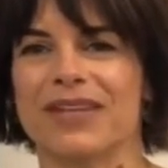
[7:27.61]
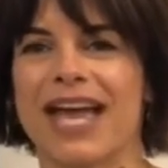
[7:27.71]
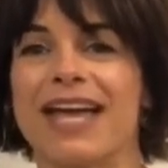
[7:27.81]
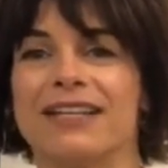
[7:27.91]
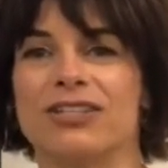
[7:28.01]

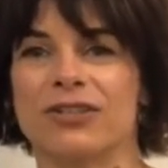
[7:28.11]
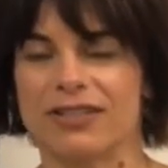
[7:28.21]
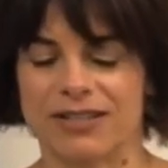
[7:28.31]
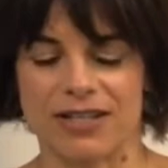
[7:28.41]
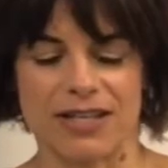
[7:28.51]
And
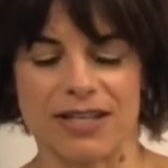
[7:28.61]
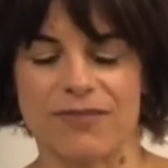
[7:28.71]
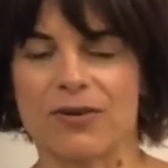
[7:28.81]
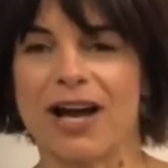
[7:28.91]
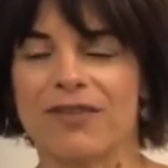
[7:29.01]
if
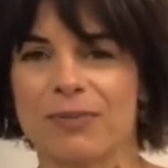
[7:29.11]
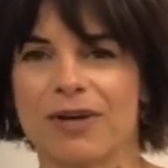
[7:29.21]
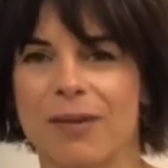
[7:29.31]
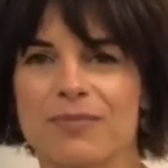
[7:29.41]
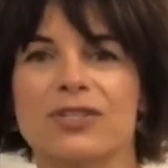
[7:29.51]
you have any
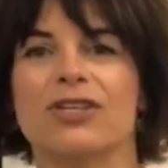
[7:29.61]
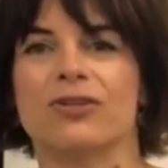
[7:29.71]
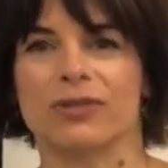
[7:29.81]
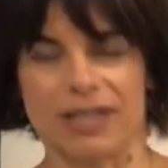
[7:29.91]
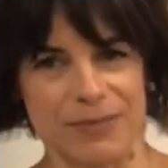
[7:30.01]
problems,
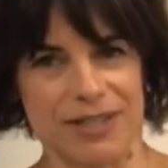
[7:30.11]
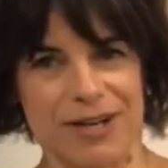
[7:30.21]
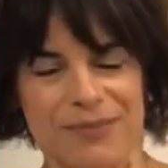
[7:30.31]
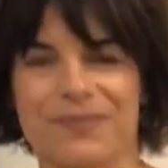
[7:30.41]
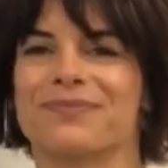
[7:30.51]
you'll let me
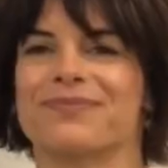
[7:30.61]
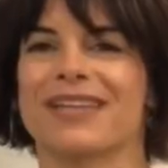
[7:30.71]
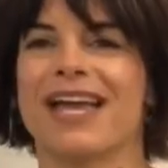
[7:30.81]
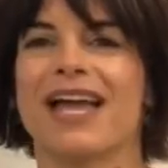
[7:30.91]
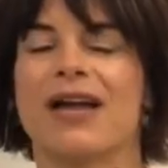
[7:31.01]
know.
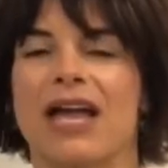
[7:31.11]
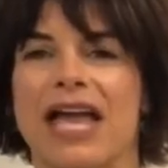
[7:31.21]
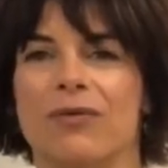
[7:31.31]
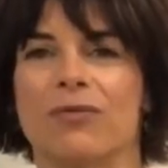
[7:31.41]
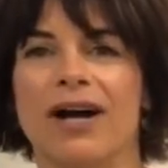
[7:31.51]

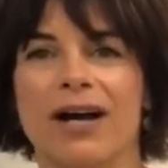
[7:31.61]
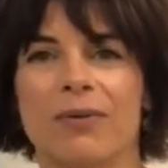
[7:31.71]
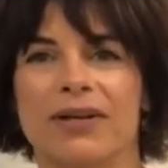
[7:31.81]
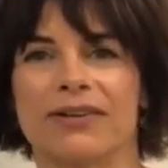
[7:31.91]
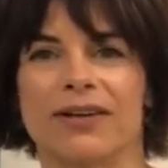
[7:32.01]
And while
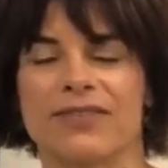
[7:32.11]
we are on the